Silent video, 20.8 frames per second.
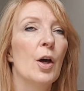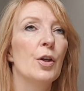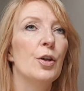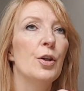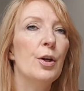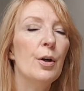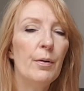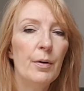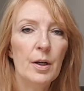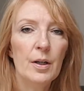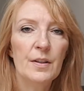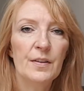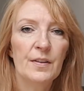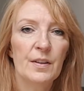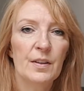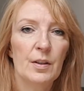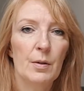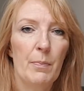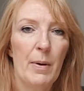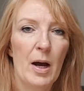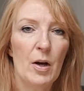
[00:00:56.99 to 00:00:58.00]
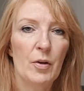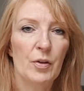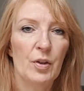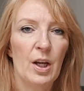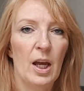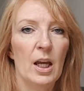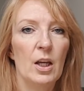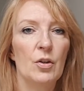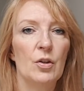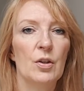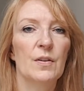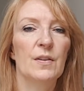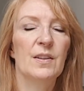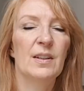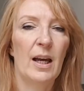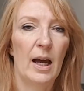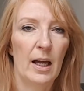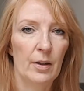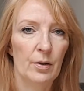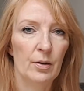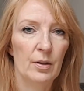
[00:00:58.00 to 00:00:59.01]
Uranus is about changes,
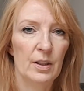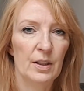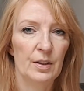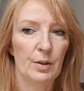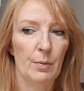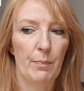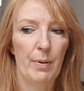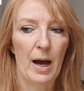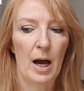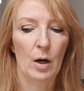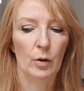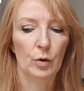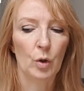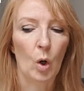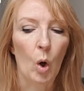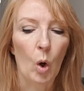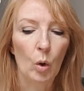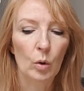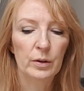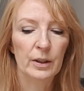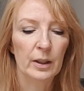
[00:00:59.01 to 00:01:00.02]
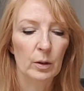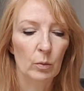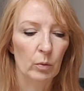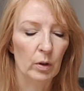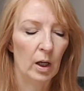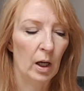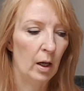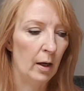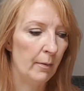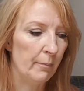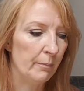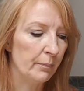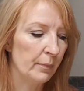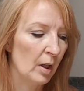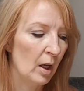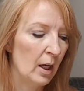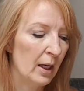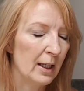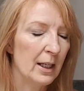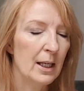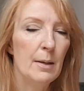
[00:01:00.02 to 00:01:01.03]
Saturn is about holding, um,
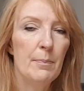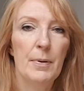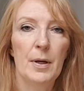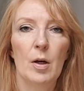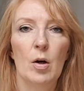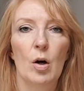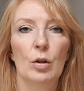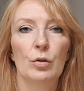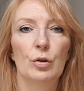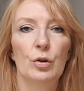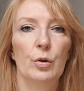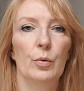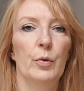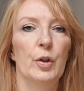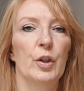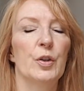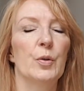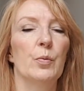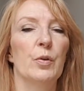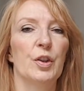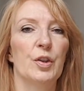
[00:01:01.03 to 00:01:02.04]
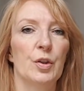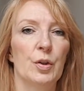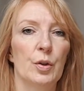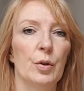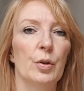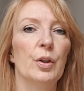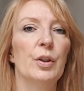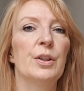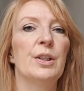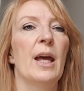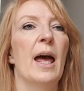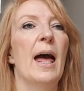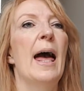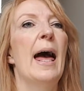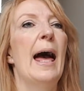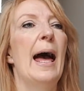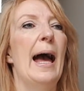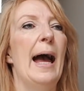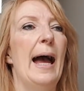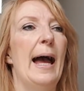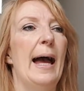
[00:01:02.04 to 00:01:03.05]
keeping on towards what's good
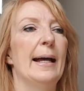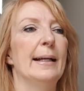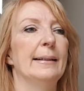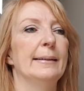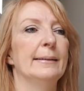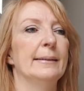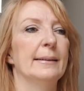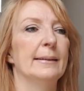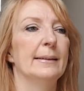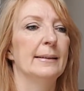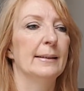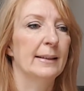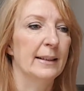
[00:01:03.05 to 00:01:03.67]
and